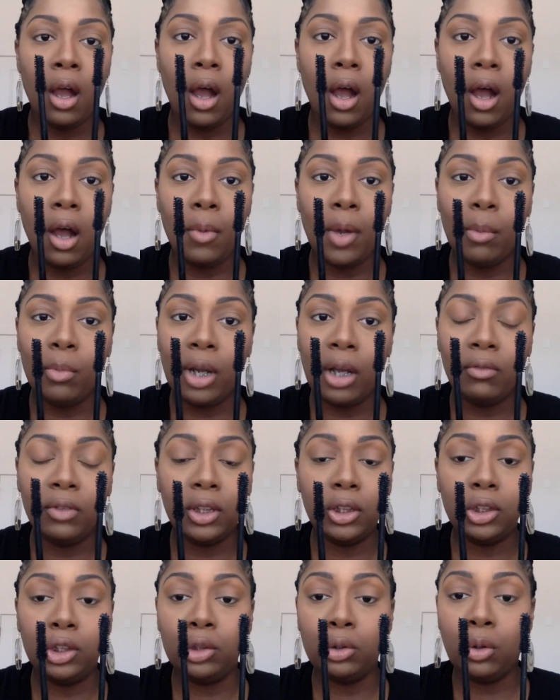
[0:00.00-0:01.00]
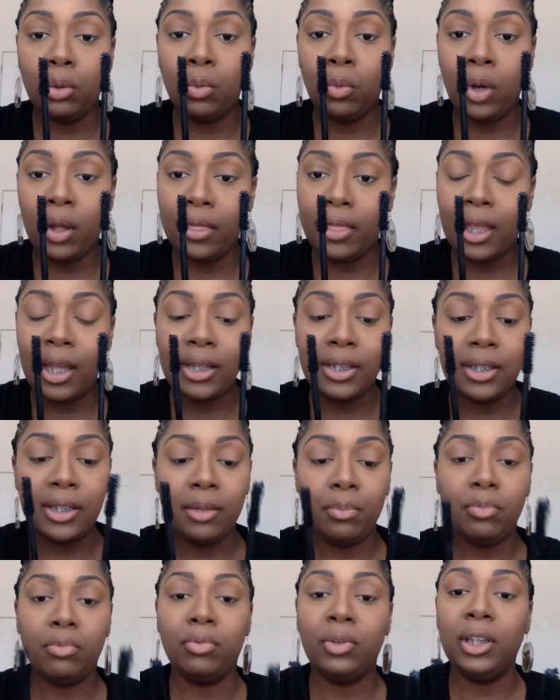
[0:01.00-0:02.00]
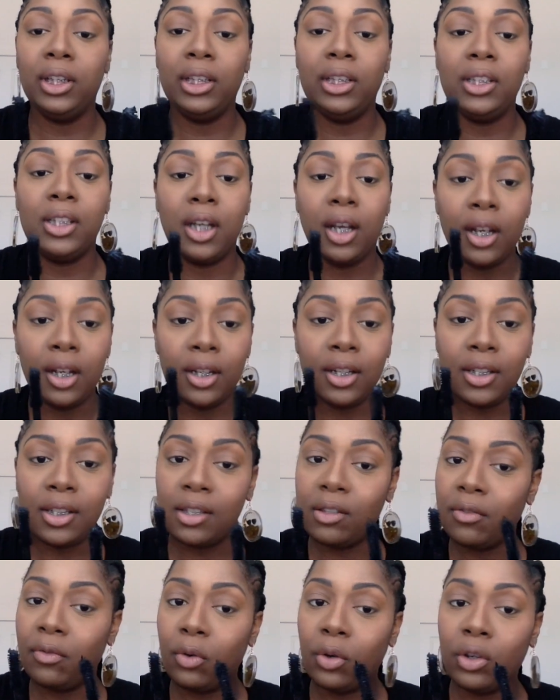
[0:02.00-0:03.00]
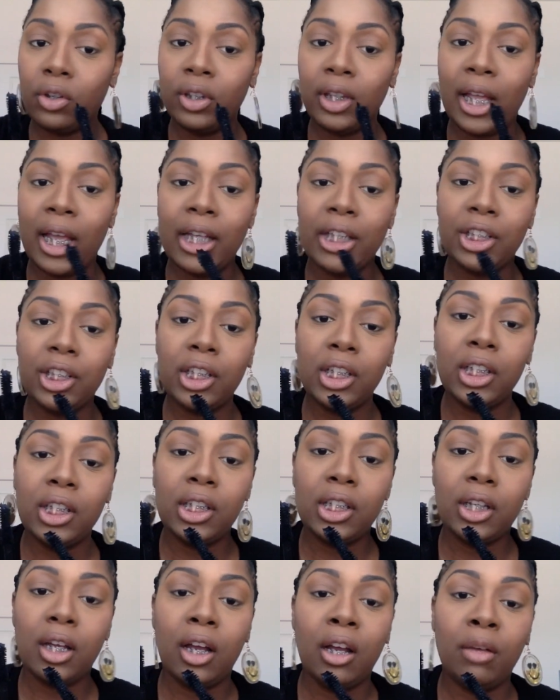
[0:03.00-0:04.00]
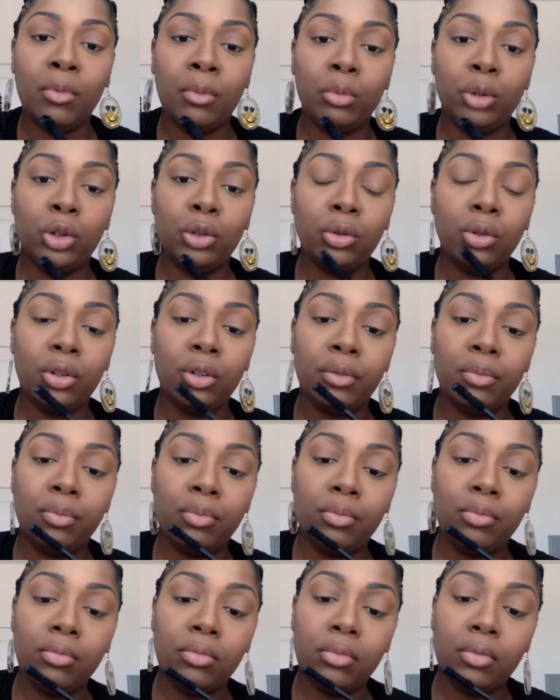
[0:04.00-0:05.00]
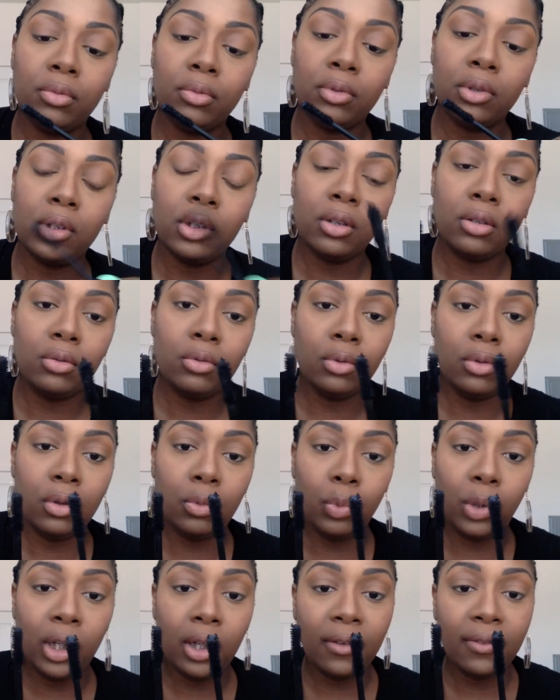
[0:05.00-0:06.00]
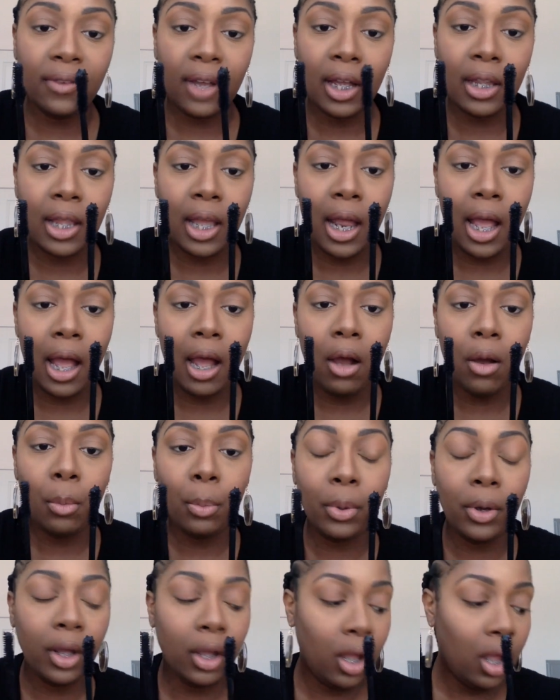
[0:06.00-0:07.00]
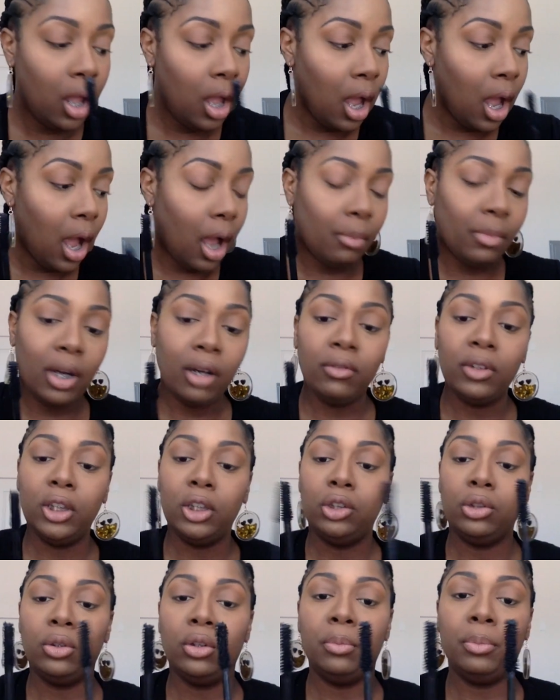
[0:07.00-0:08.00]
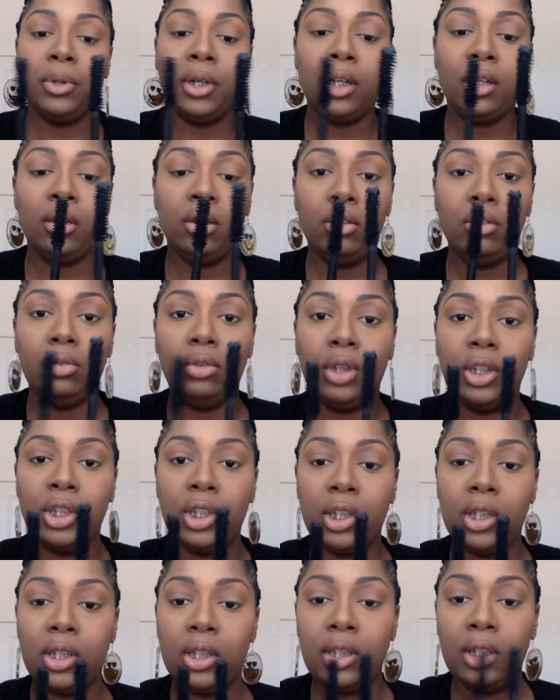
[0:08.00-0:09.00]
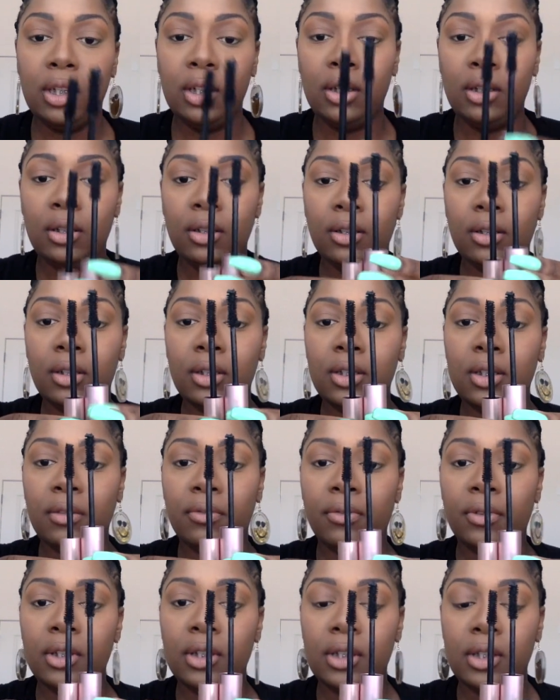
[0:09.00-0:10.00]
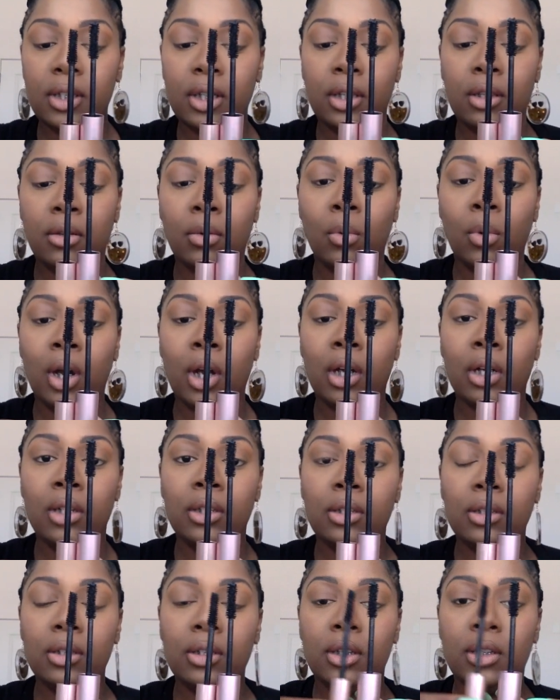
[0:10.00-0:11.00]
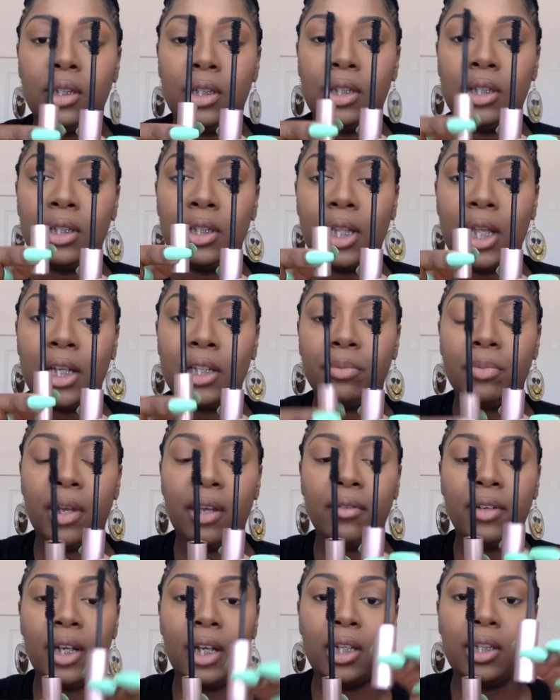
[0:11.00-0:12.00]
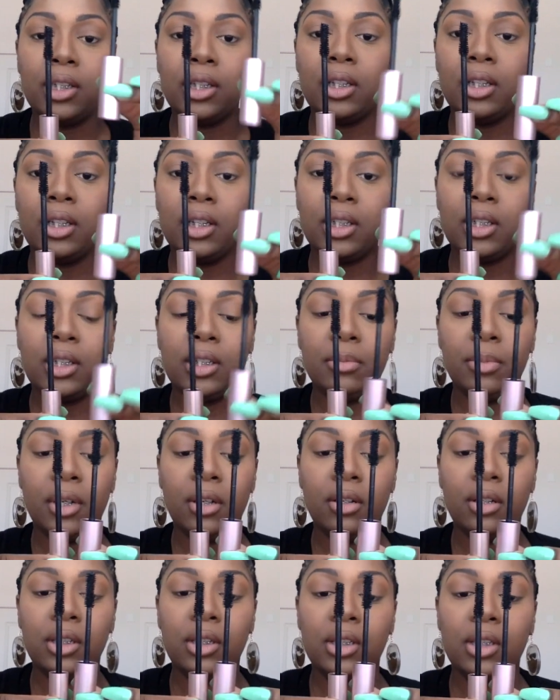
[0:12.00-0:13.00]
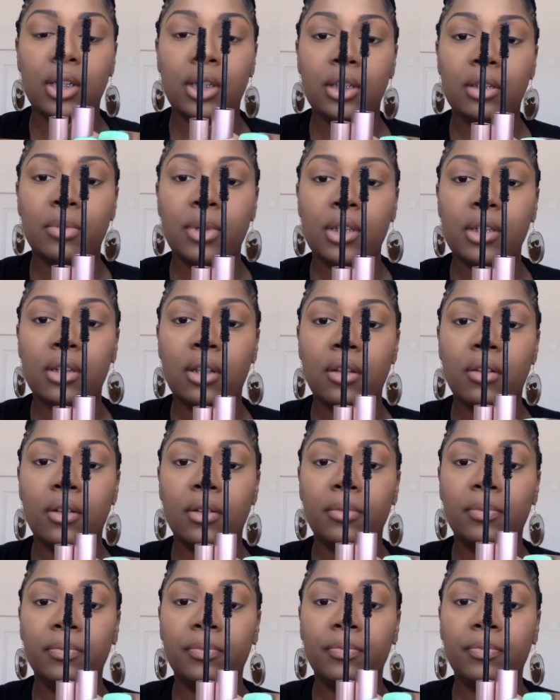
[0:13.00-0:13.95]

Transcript: I'm not really sure what that dip really does for your lashes. I'm sure we could find that out, but I'm not really sure. But you could just see the difference in the wands. And this is the Lash Paradise, and this is Better Than Sex mascara.